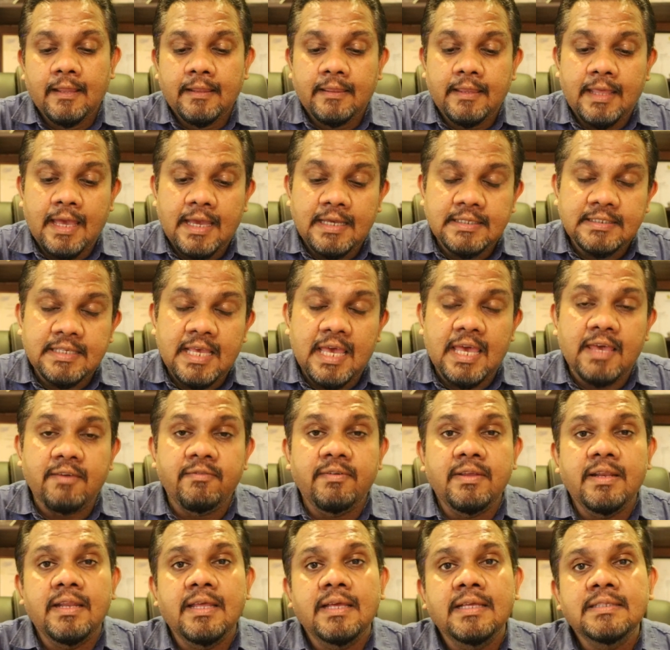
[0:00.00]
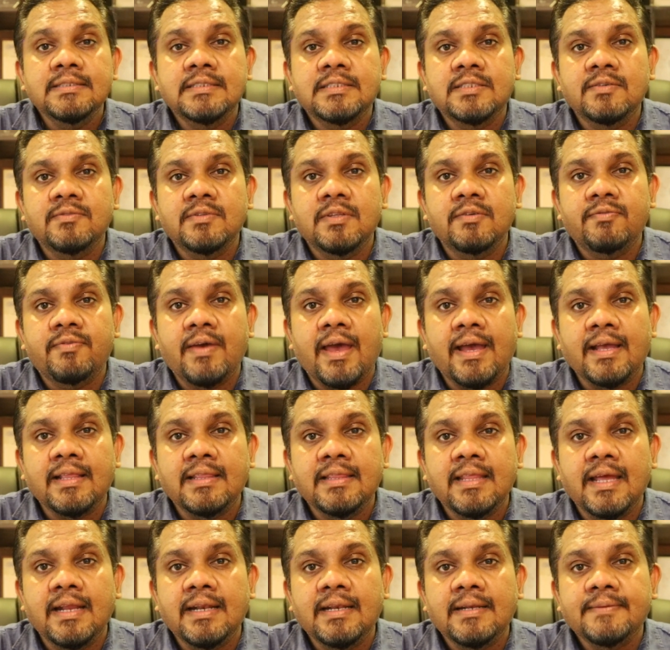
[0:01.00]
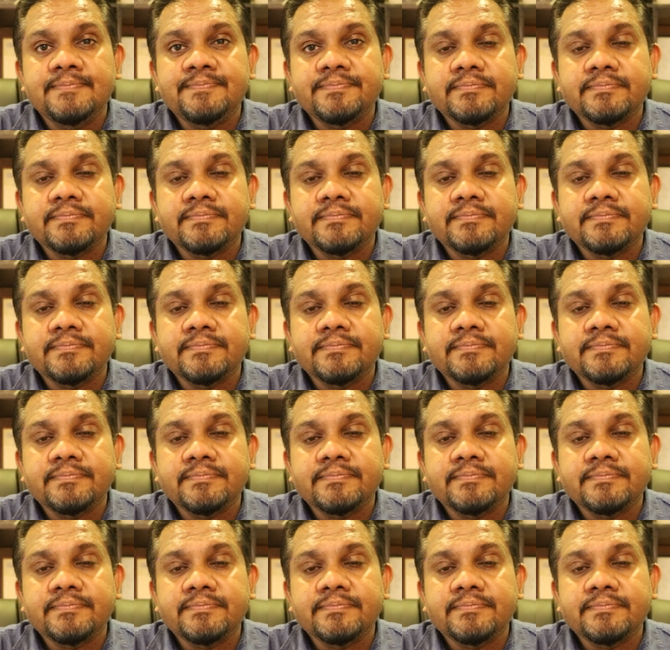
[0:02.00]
There is evidence of the fact that